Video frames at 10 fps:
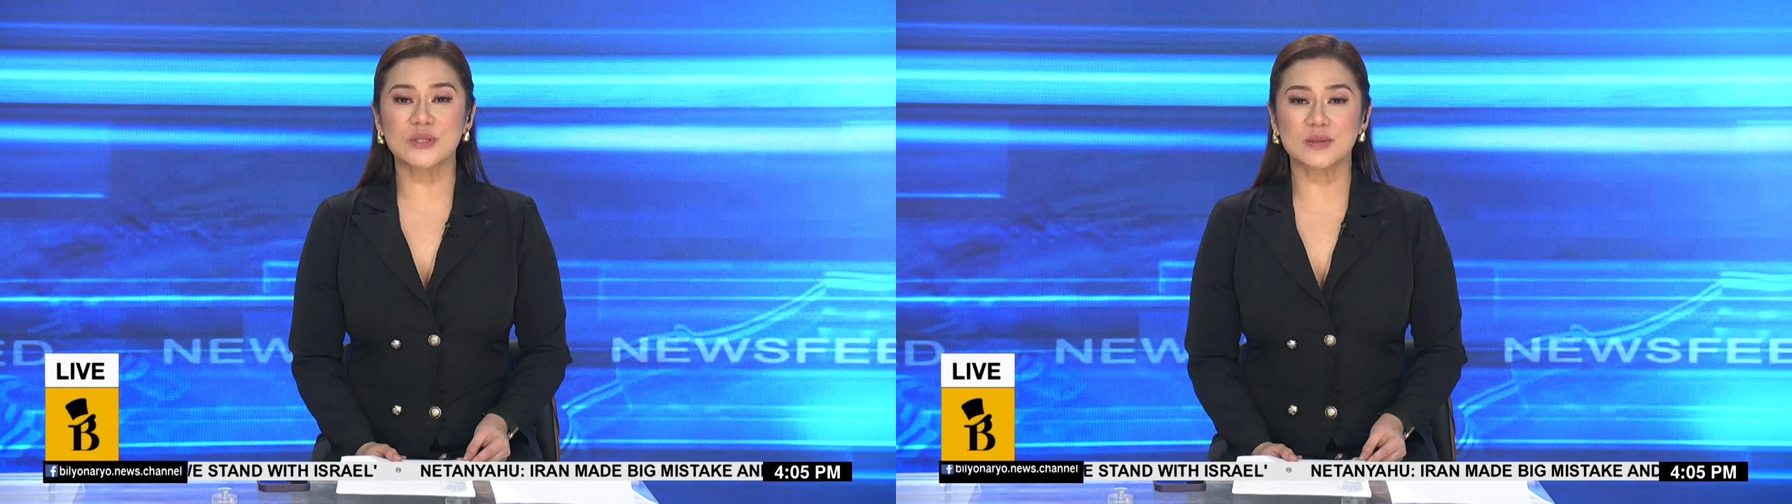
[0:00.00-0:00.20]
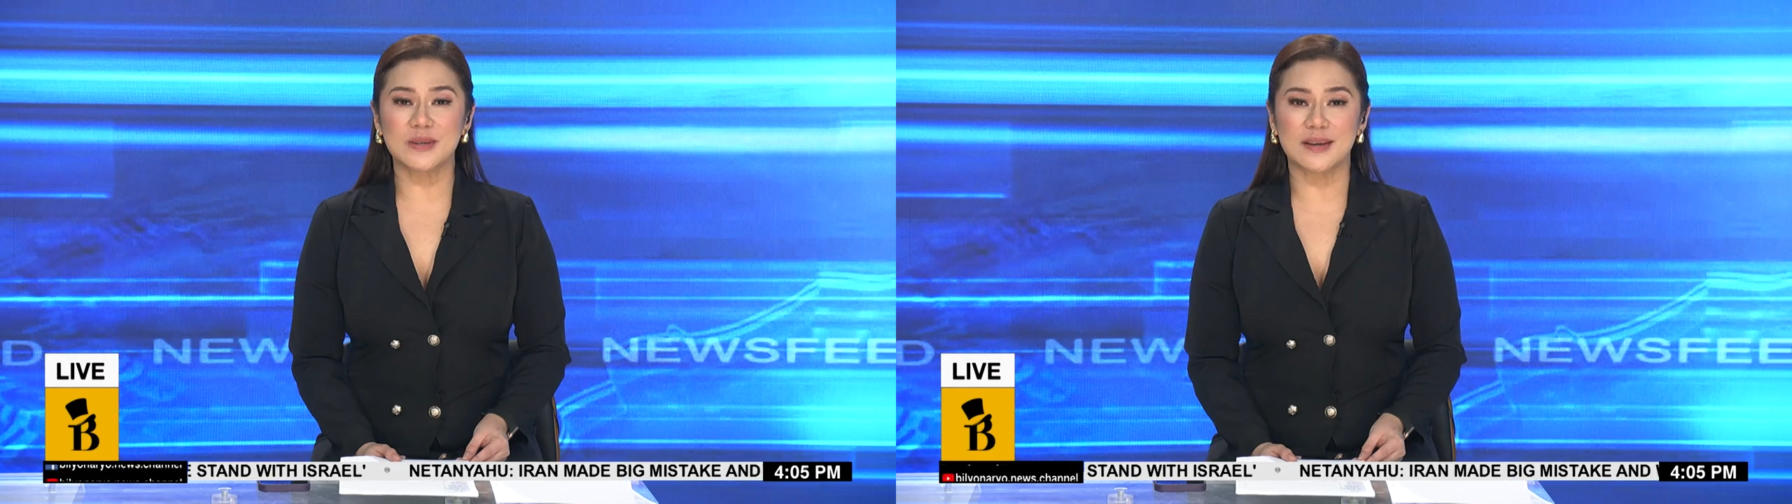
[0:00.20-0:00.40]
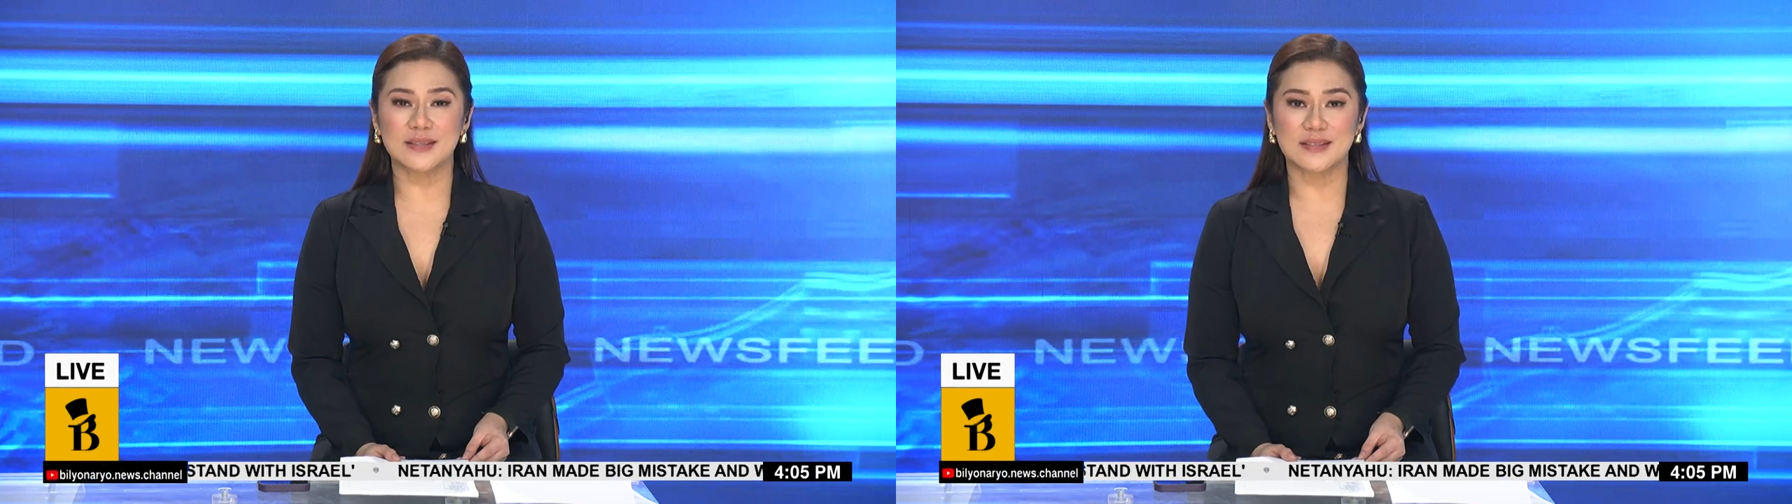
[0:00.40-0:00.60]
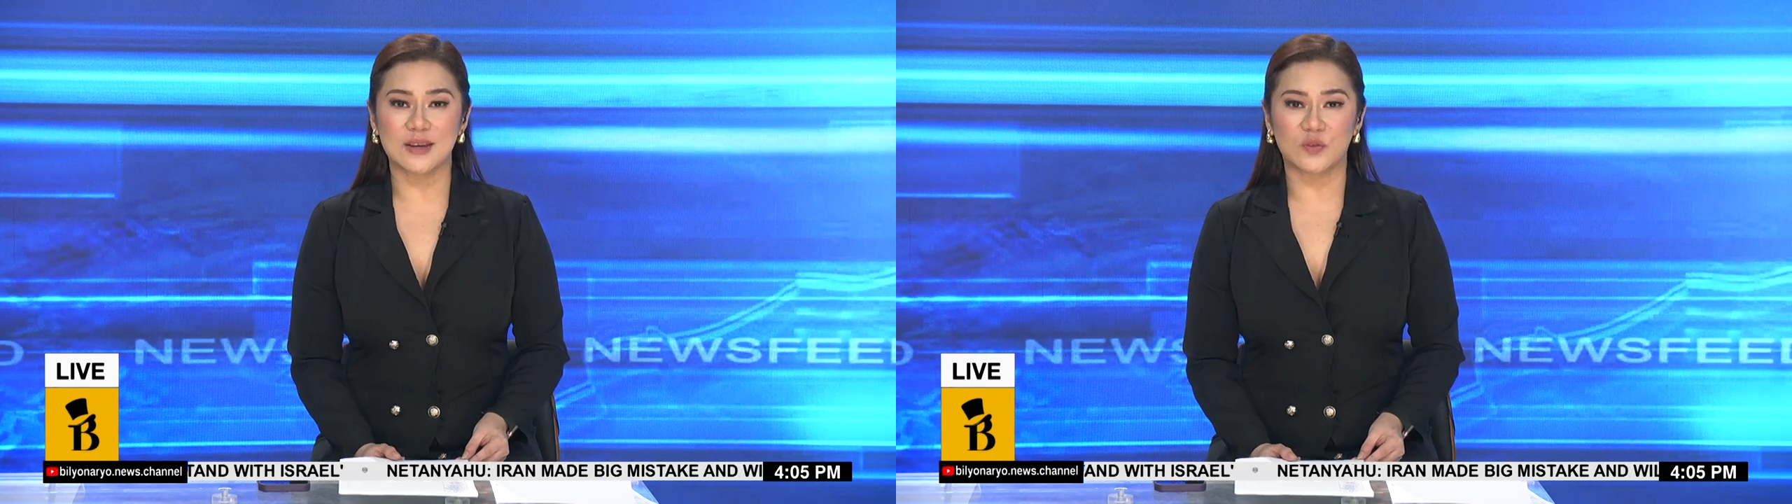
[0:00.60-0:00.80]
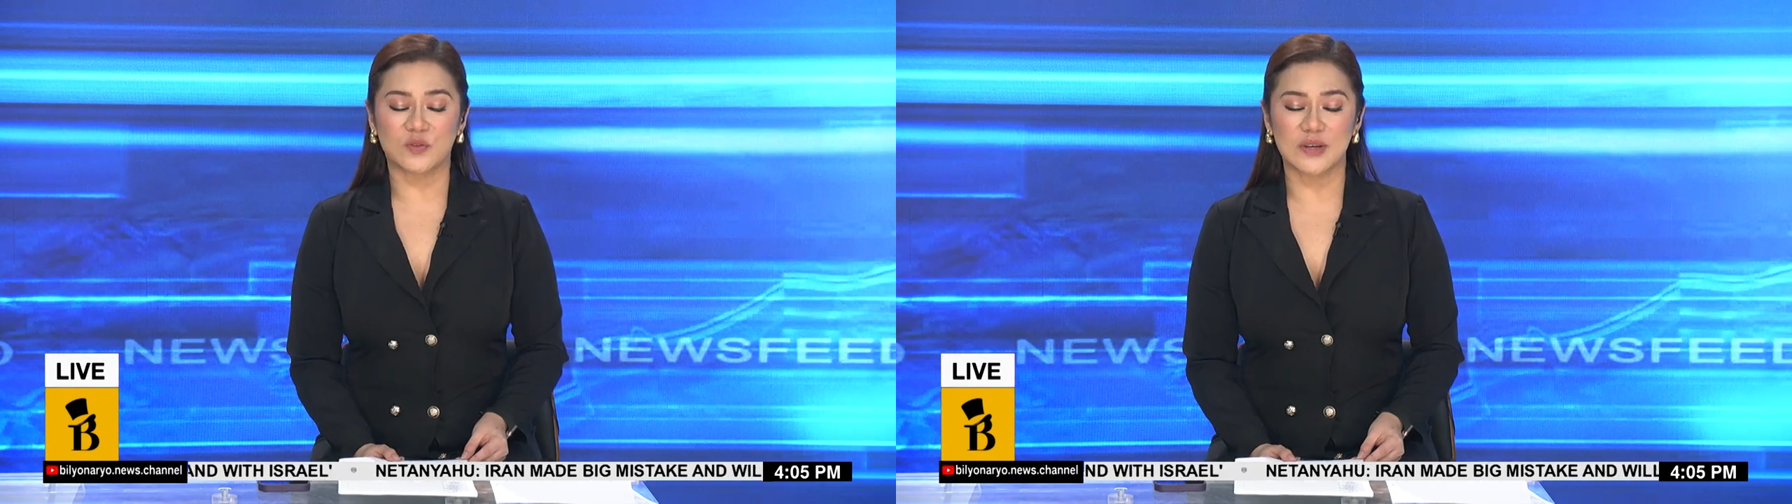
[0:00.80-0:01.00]
to B N C
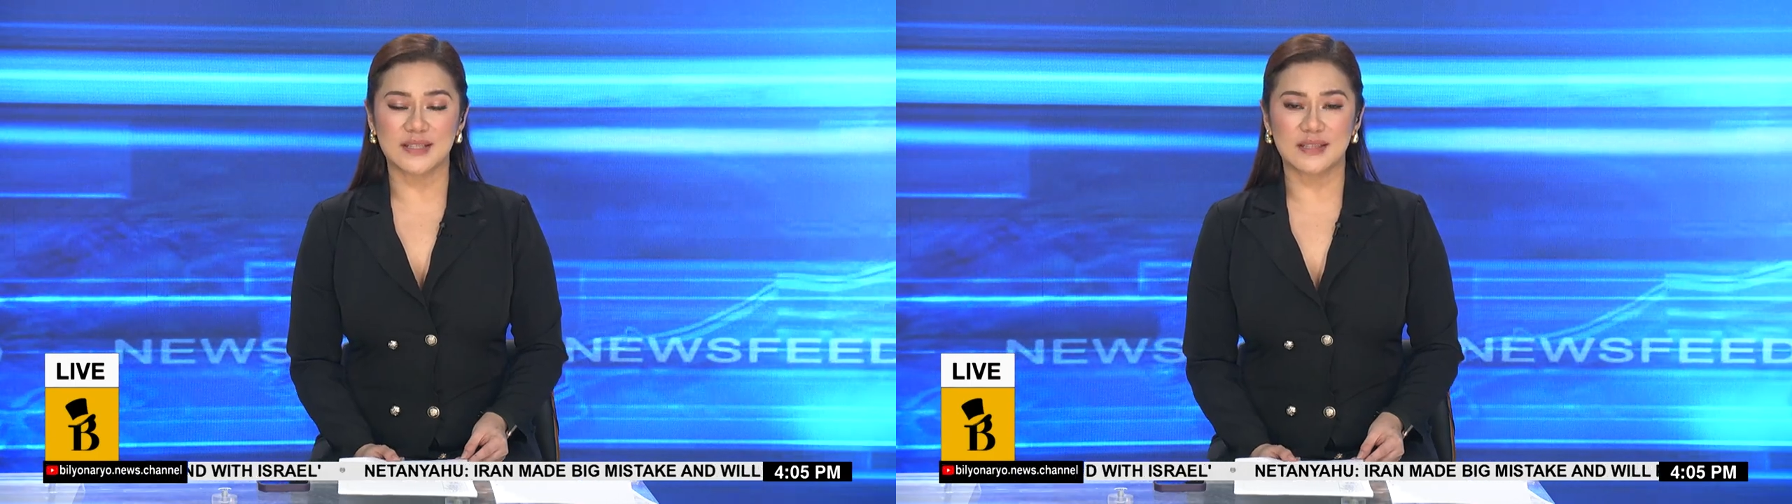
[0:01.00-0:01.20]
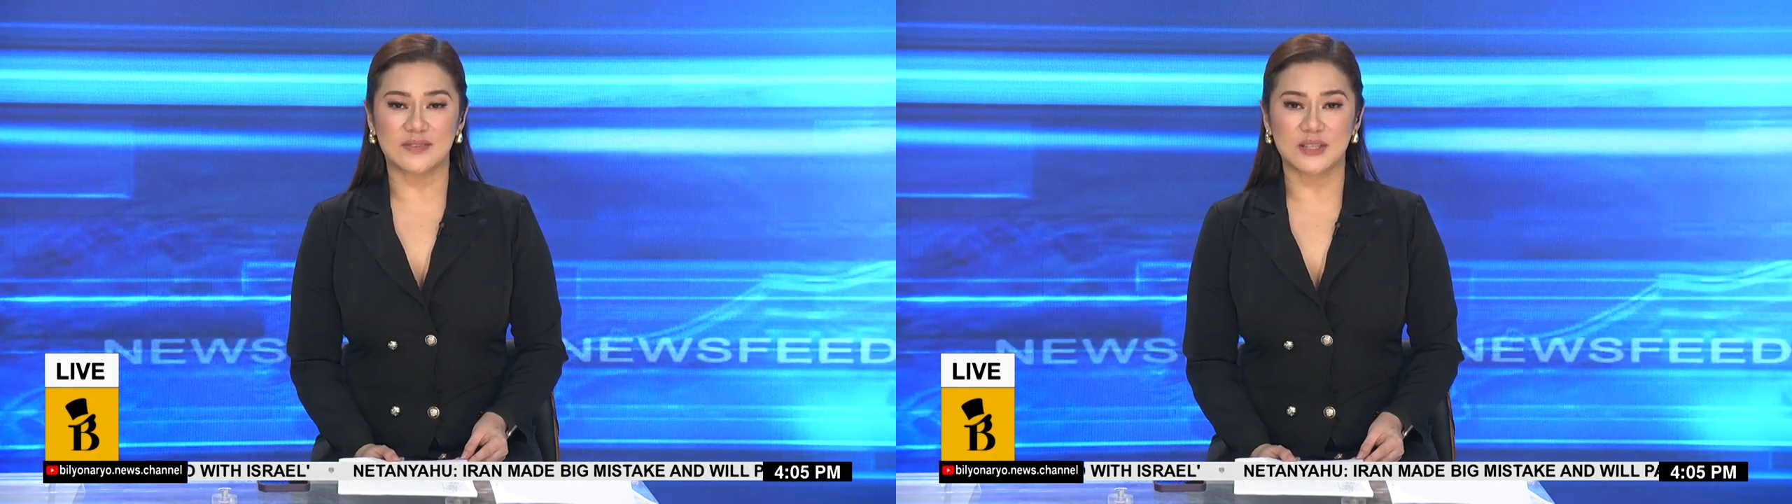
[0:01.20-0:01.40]
on Free T